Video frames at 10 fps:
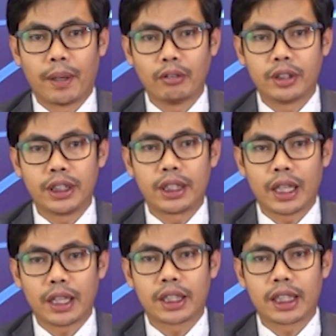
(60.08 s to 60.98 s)
Blouty,
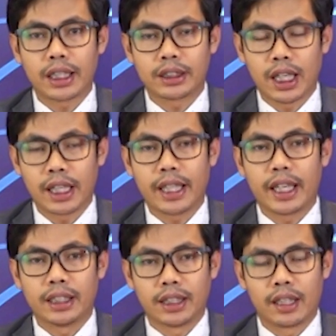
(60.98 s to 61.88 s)
Kakake,
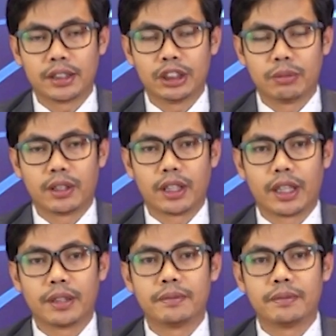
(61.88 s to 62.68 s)
Chagia, Yarishibadre.